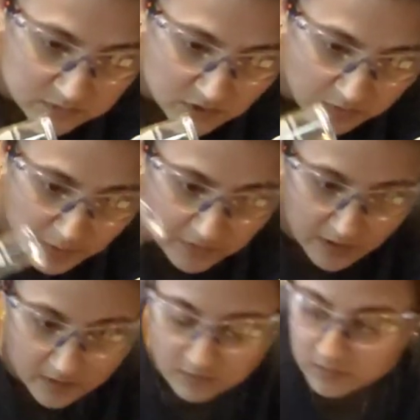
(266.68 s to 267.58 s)
Sorry about
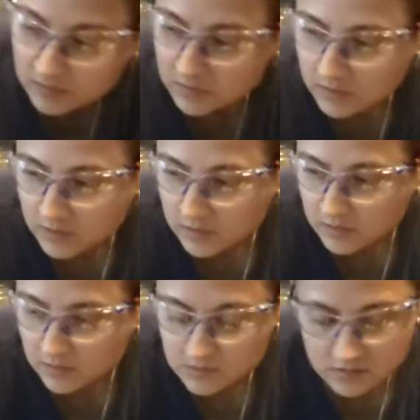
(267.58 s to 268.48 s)
that.
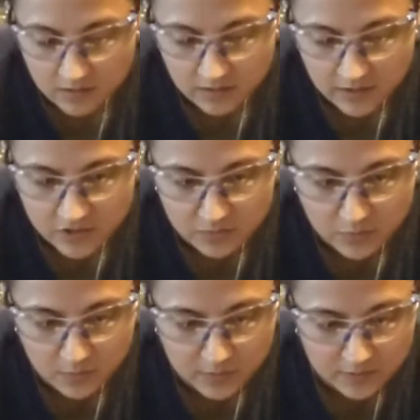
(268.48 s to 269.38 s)
It's a little kitchen
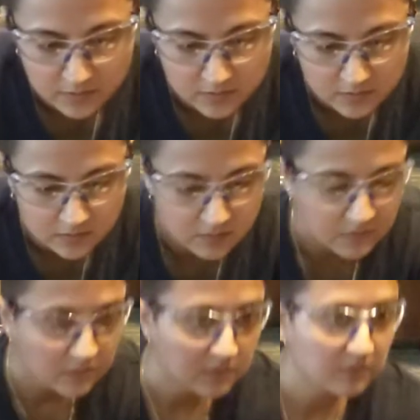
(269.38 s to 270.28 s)
moment.
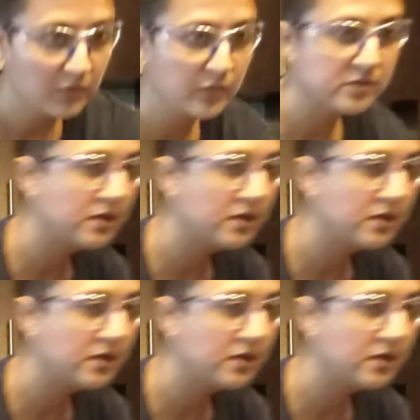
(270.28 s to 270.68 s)
Give me one